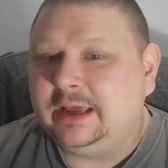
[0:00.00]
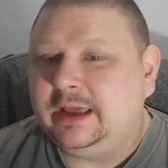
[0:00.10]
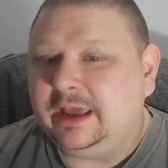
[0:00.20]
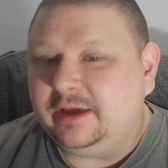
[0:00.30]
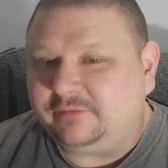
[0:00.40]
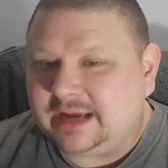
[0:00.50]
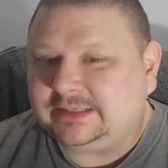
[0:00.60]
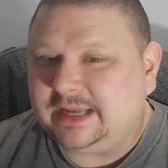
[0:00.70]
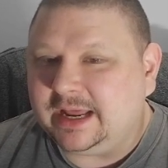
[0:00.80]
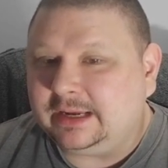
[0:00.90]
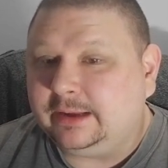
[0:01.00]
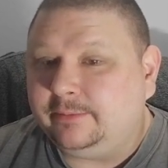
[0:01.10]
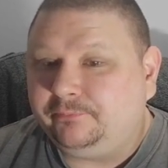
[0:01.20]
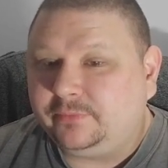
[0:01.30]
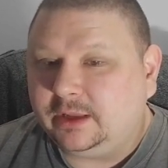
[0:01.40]
If I take,
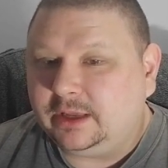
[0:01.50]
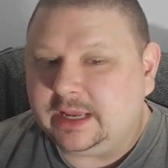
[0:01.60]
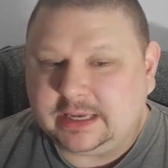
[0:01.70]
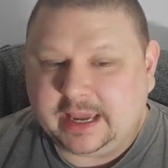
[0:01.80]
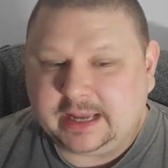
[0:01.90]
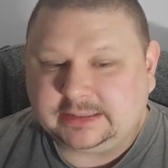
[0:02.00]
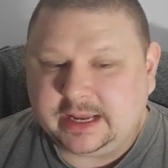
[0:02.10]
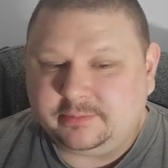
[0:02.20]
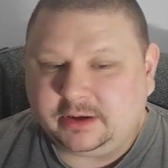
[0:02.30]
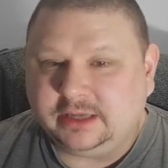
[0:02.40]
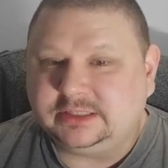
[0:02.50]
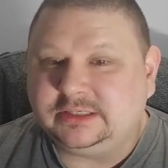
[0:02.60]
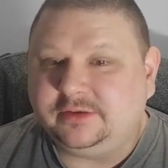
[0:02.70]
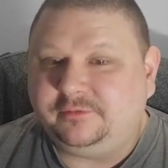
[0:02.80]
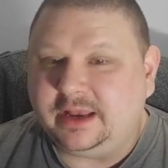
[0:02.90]
he can't take because it's
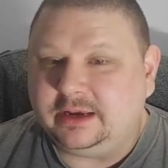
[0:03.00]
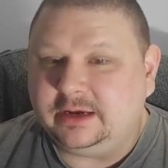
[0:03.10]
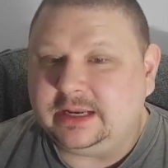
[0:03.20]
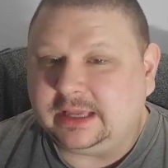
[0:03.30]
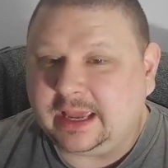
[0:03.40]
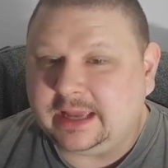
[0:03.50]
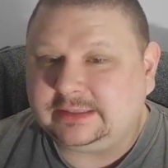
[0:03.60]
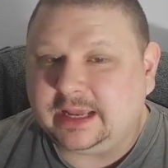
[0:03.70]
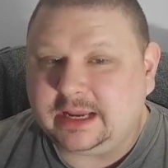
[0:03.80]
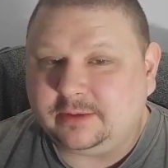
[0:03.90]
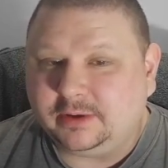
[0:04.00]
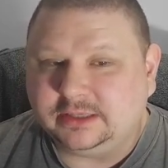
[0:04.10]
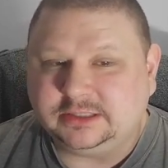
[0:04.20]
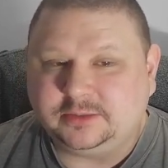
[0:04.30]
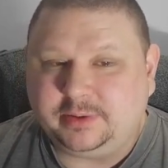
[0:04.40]
defended. He can't take
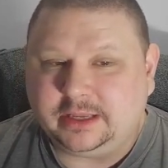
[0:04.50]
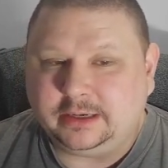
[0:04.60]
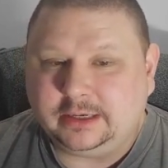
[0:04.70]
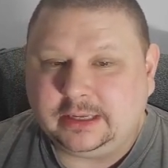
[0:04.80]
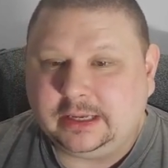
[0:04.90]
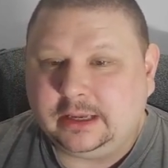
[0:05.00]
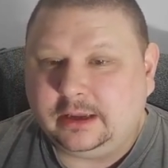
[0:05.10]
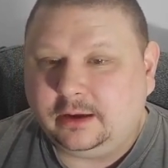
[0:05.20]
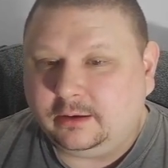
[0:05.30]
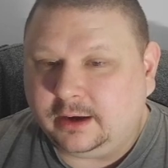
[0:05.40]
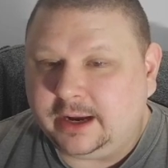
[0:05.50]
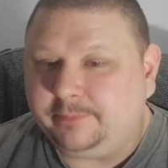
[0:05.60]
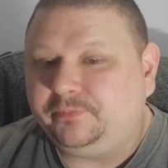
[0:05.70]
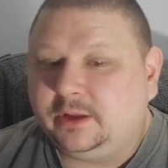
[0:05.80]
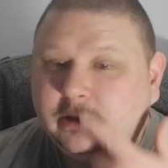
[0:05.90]
because it's pinned. Right?
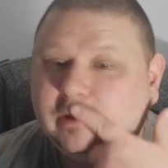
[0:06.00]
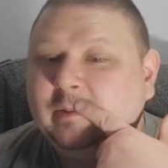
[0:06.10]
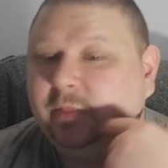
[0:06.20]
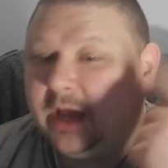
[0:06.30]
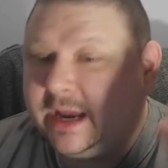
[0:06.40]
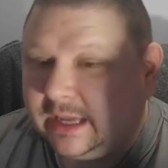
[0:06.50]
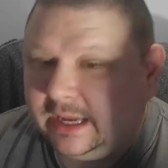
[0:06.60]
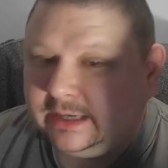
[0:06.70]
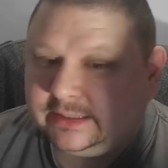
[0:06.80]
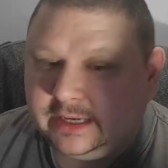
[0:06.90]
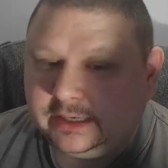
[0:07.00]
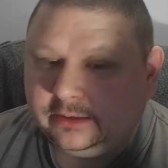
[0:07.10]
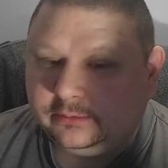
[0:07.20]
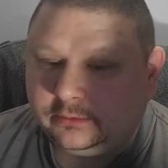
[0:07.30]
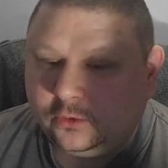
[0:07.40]
Knight can't take it.
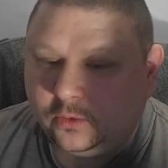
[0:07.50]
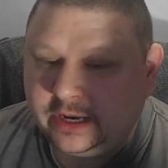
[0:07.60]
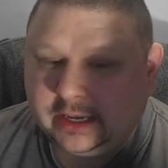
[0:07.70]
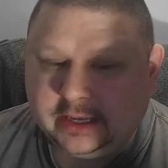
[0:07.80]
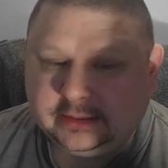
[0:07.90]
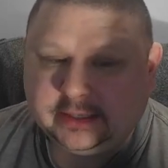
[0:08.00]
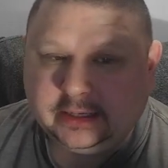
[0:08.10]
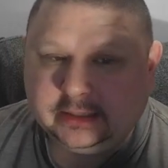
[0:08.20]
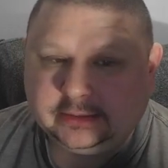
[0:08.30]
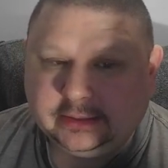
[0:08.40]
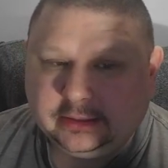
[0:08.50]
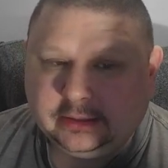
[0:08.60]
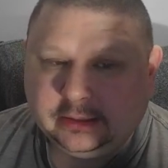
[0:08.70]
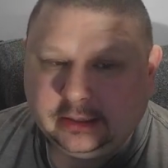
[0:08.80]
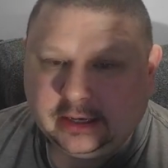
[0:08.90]
Queen can't take it.
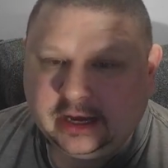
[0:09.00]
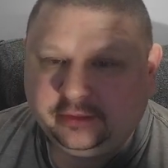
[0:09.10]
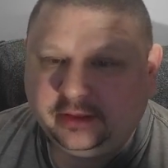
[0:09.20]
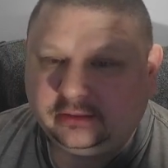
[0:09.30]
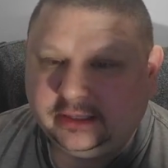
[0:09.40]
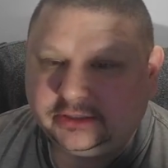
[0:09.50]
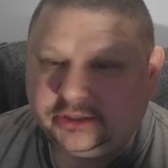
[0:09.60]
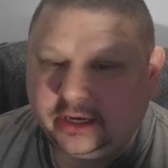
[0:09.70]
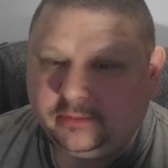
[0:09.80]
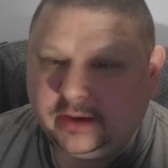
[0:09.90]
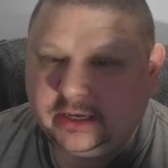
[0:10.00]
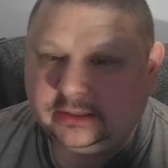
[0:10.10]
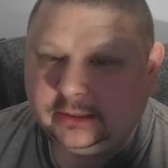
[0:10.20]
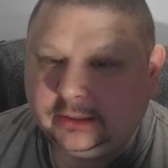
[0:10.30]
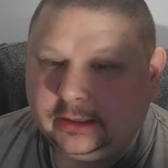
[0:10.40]
I think that's checkmate.
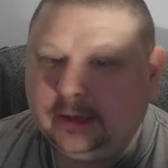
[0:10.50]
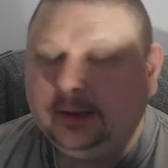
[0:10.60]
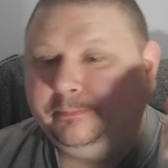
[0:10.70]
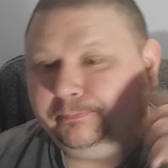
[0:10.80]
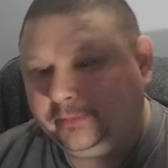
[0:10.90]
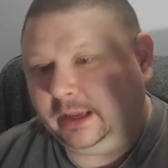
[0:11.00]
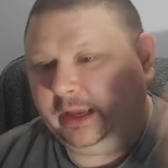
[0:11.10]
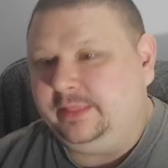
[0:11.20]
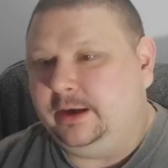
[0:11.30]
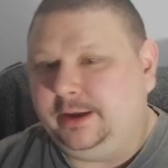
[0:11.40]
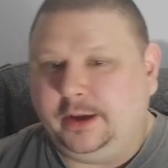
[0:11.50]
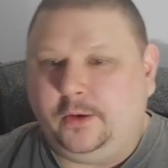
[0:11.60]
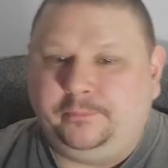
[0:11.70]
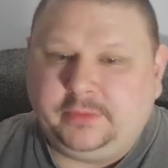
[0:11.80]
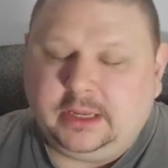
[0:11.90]
And there you go.
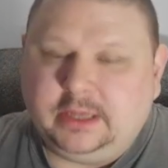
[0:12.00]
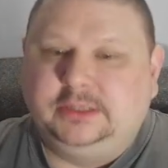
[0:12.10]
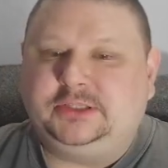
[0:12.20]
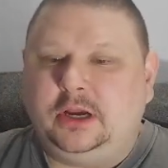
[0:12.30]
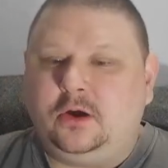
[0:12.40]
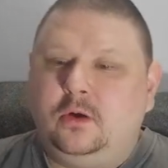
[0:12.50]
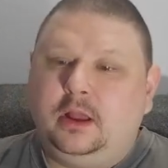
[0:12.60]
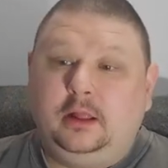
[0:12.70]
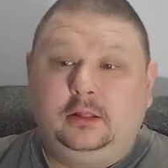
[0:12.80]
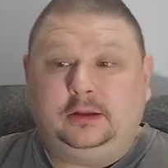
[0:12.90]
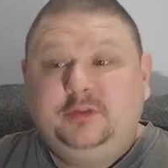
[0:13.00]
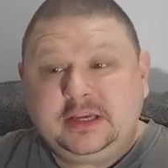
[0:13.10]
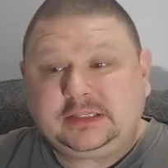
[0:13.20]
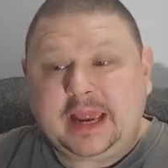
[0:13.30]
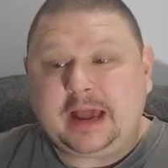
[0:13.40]
So, look,
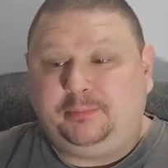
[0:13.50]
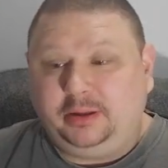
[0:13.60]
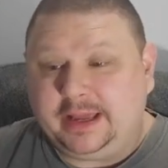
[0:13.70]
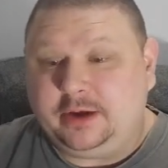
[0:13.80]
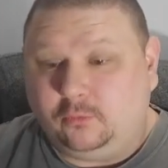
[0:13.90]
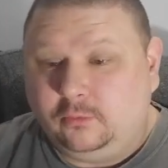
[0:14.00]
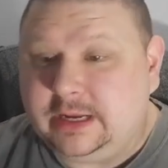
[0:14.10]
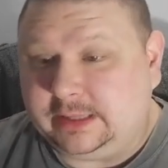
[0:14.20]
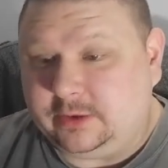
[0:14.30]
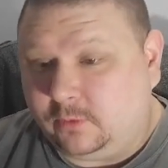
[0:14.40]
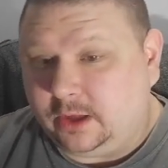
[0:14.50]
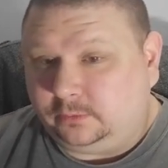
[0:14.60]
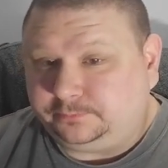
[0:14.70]
this guy played really well.